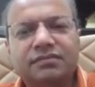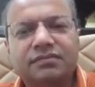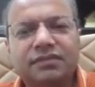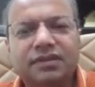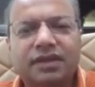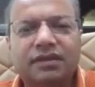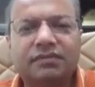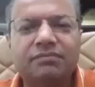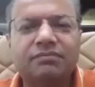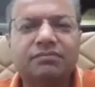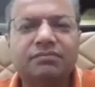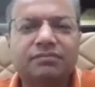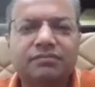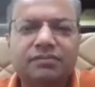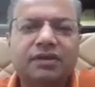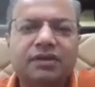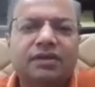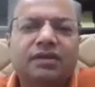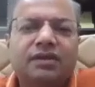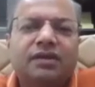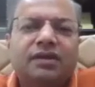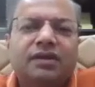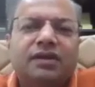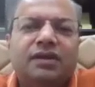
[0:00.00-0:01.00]
them
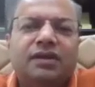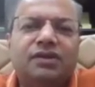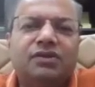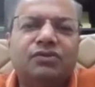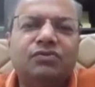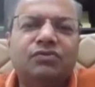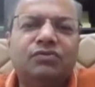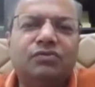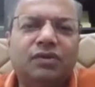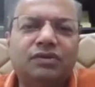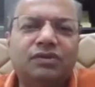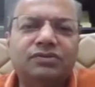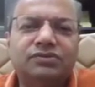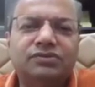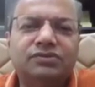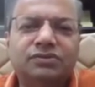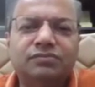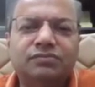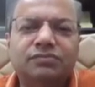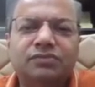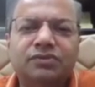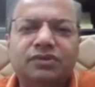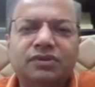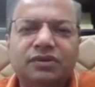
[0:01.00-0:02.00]
into one
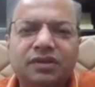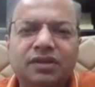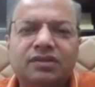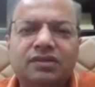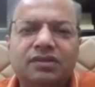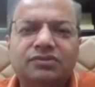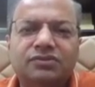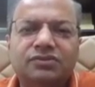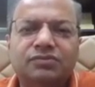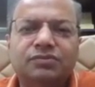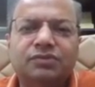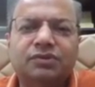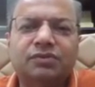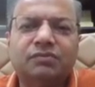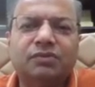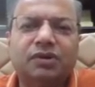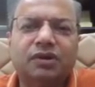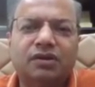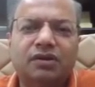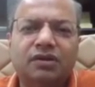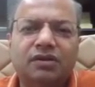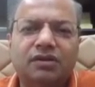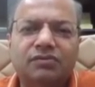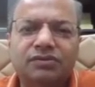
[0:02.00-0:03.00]
single super
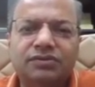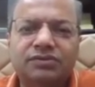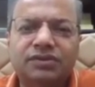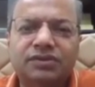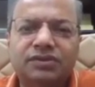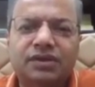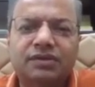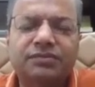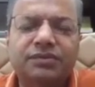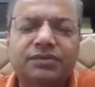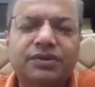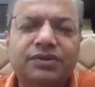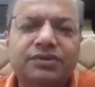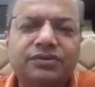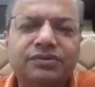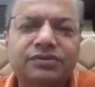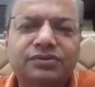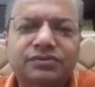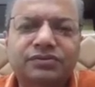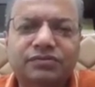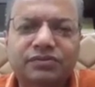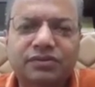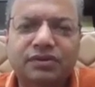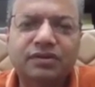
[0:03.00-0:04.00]
model, which can be
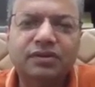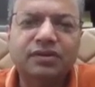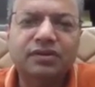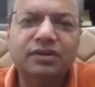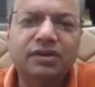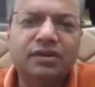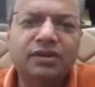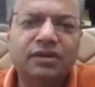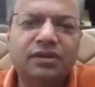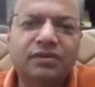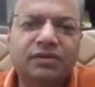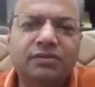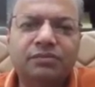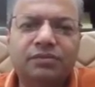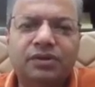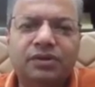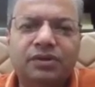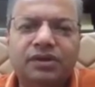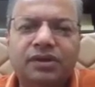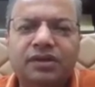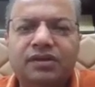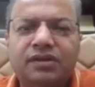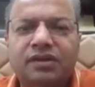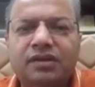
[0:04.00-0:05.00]
used for
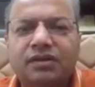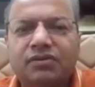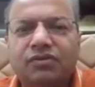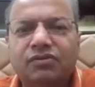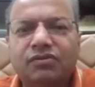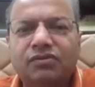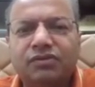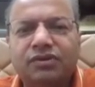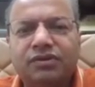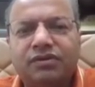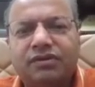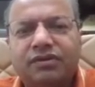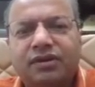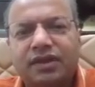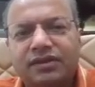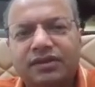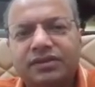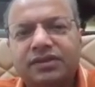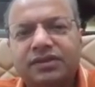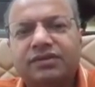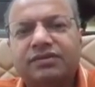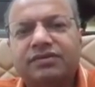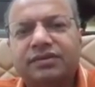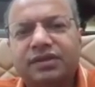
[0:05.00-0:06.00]
predicting COVID
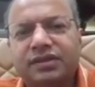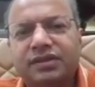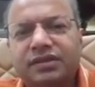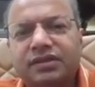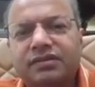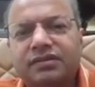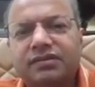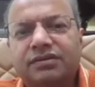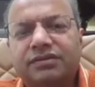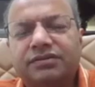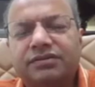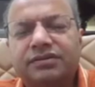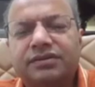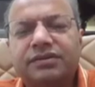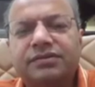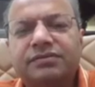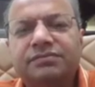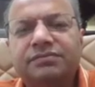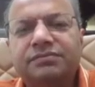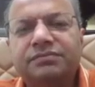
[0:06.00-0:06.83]
trajectory in the country.